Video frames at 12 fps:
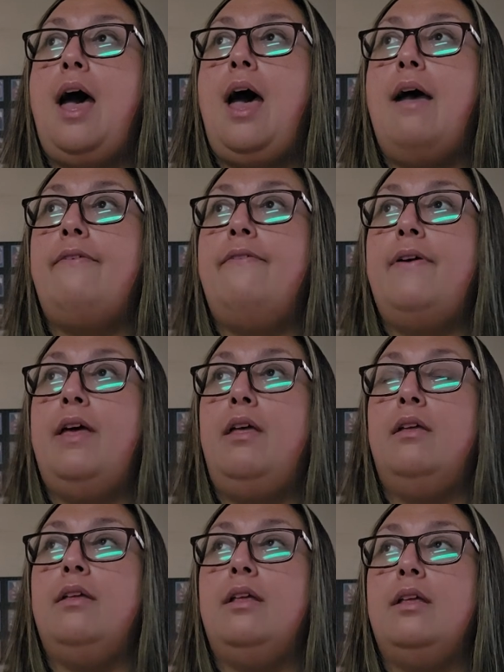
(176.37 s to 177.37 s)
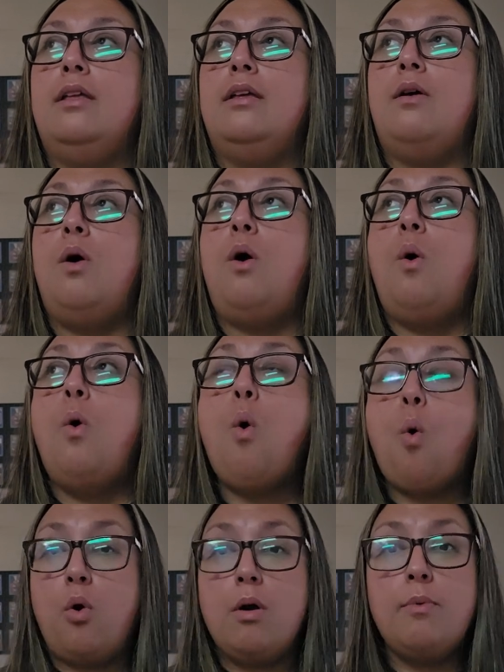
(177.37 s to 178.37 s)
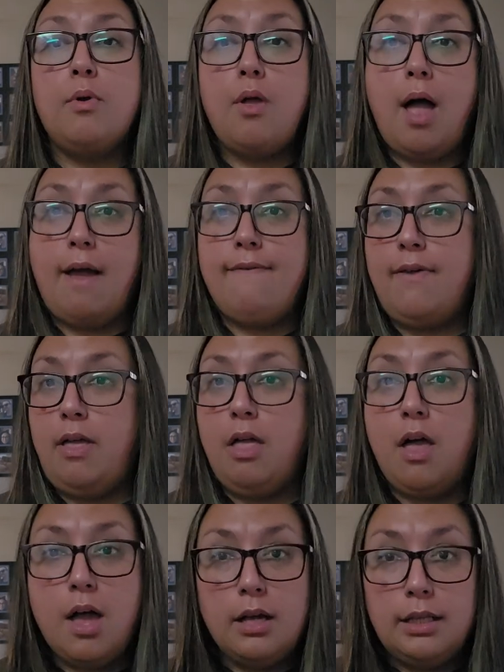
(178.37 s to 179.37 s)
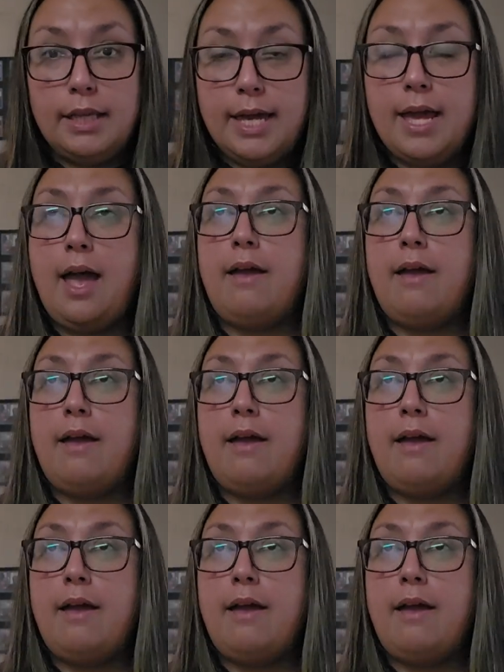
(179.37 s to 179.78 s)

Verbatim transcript: I felt horrible. I felt ugly.